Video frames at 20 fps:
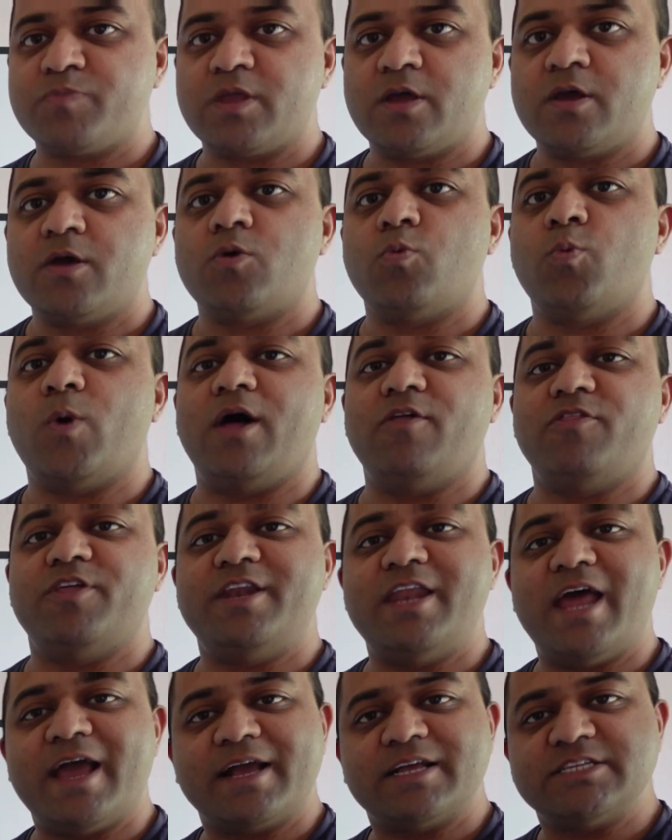well, the
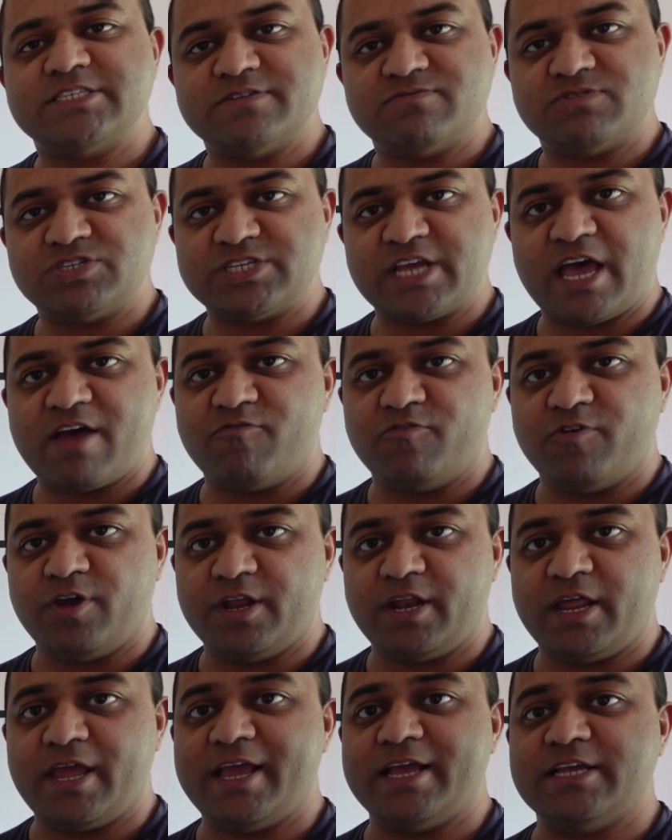negative 7
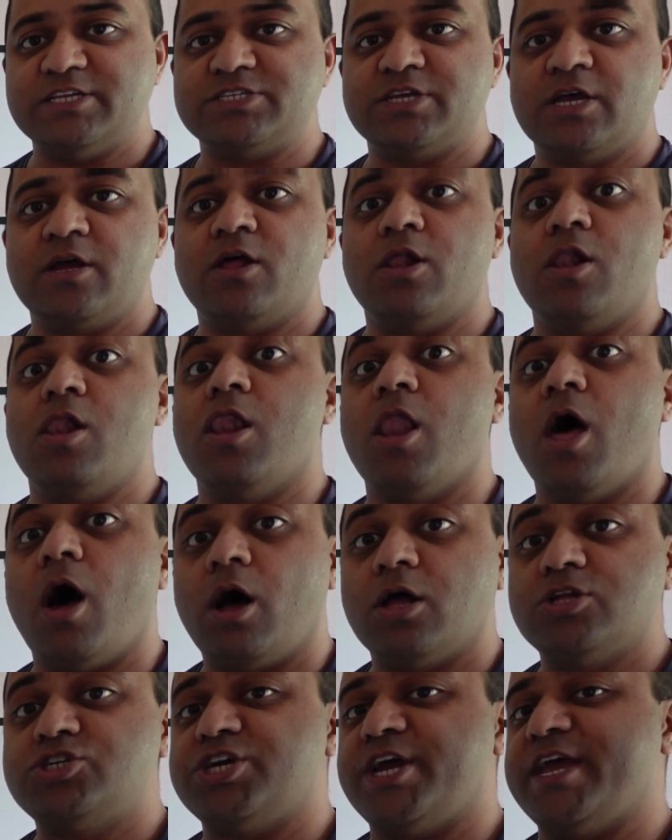is
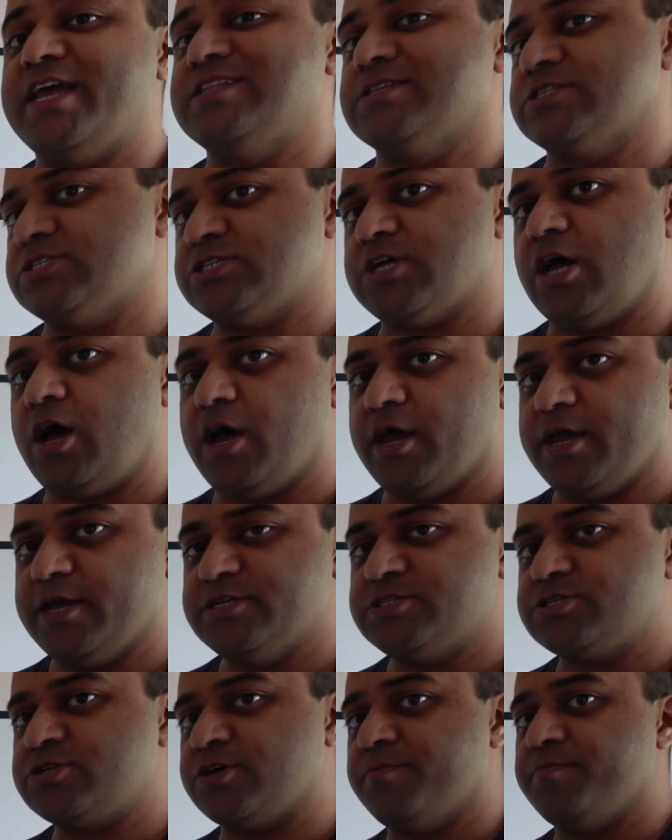larger in size
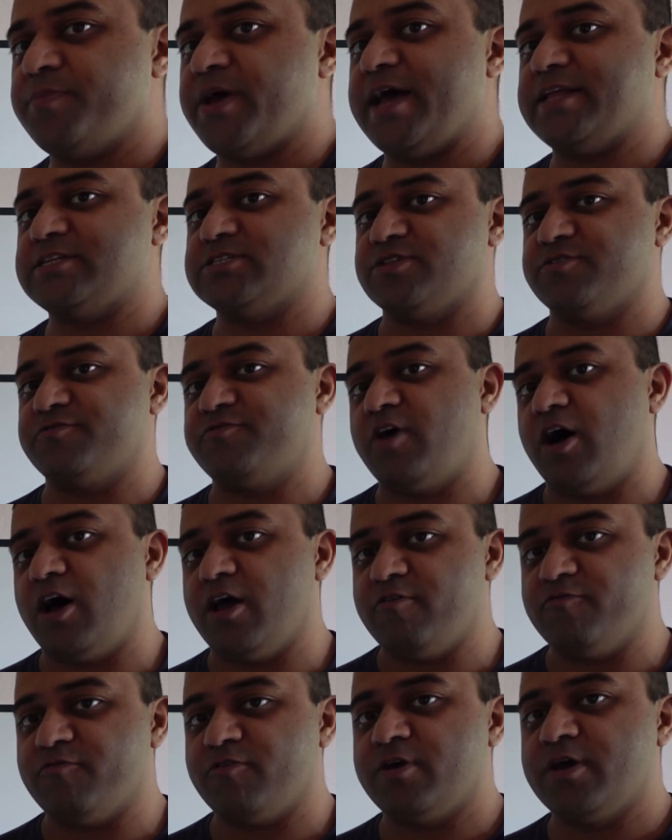compared to the 5.
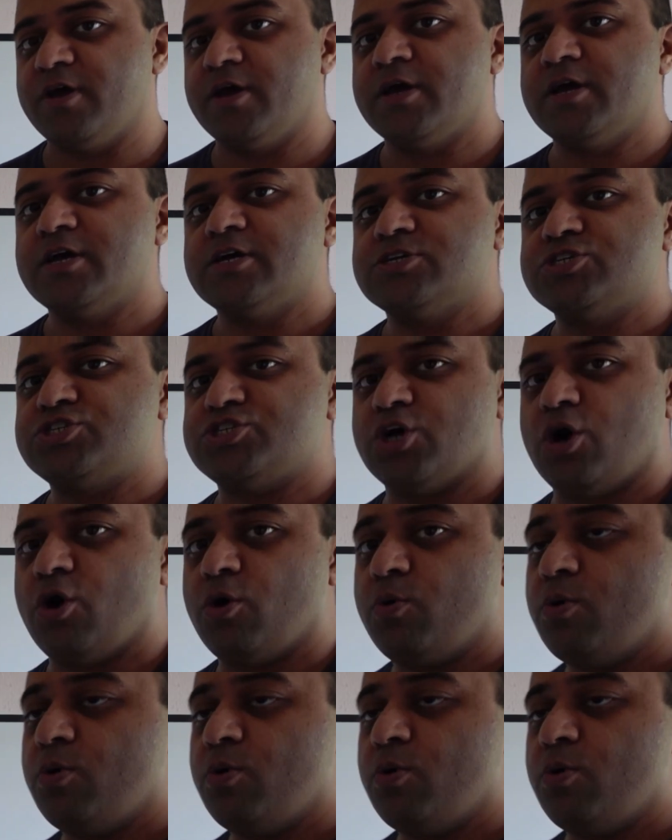So